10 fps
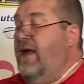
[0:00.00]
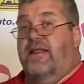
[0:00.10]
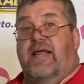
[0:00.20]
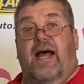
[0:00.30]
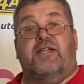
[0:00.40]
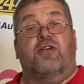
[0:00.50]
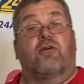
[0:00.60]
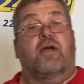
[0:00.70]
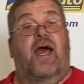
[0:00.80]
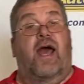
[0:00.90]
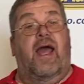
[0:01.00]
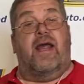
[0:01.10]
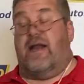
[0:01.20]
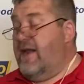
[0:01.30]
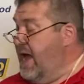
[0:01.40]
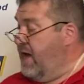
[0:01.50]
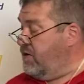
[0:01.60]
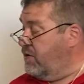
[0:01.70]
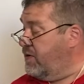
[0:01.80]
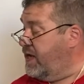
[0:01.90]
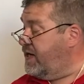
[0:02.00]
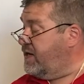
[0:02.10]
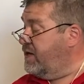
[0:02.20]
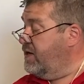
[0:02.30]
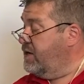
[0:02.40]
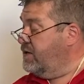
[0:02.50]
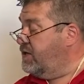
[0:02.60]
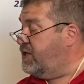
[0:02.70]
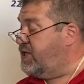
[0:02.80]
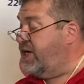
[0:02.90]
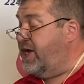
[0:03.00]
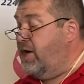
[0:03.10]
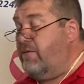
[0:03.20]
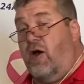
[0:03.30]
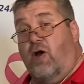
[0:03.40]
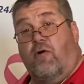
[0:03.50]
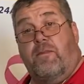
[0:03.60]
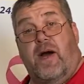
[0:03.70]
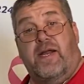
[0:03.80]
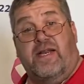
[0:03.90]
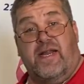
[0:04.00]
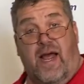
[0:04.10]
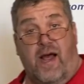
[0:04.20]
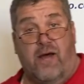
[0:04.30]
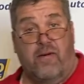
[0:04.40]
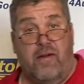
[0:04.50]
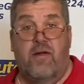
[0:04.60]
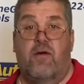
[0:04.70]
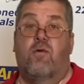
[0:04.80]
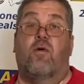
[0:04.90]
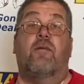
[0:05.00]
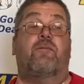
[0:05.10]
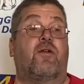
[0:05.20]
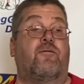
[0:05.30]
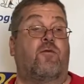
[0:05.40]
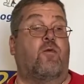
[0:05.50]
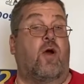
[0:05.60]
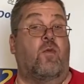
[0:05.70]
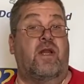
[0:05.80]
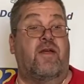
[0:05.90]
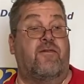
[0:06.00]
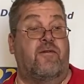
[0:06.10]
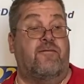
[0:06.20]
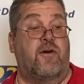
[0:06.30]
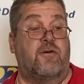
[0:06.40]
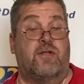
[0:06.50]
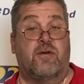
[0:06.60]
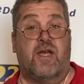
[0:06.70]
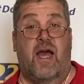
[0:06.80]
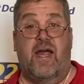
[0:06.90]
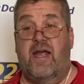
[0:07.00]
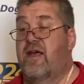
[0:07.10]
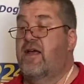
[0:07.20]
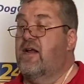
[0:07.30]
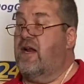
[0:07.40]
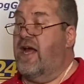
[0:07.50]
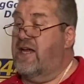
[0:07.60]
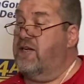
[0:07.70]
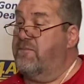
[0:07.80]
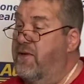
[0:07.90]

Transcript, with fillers: that's okay. Now you need zero money down. What a beautiful world we live in, folks, okay? Class, you've